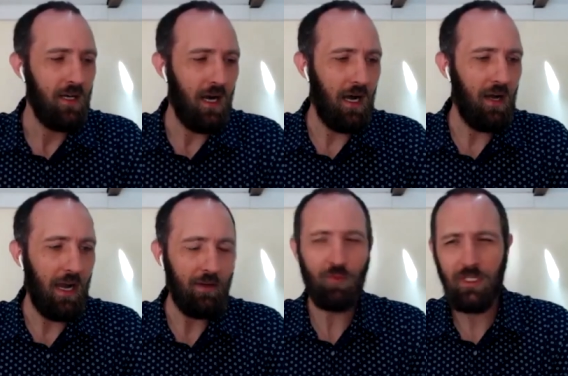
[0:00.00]

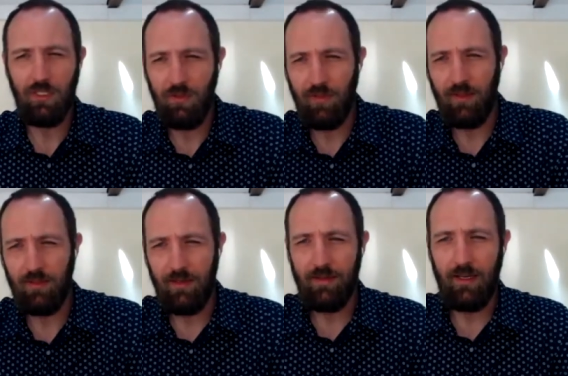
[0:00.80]
I really do think
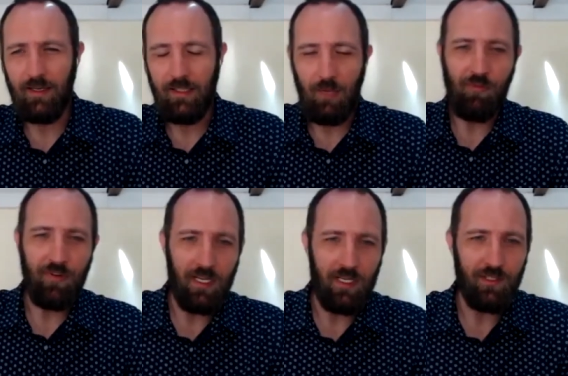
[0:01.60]
that
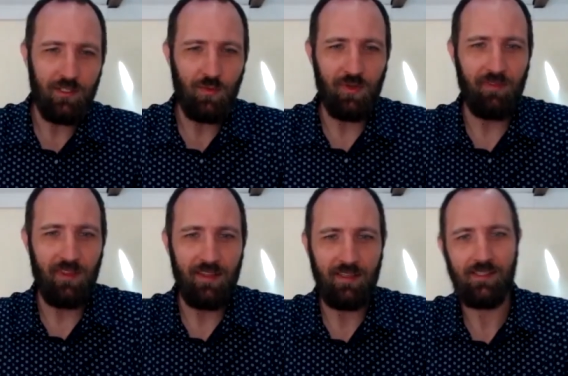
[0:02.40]
gamification is one of the
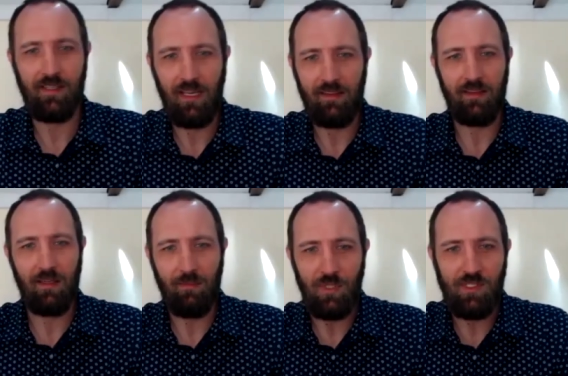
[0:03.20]
things that's kind of the
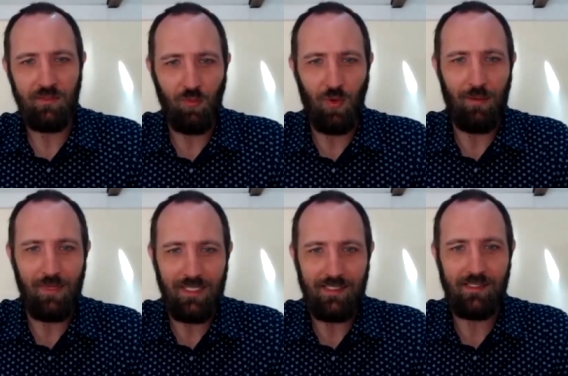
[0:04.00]
immersive web
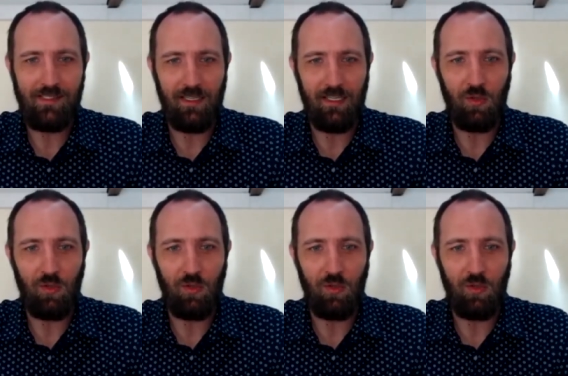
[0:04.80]
is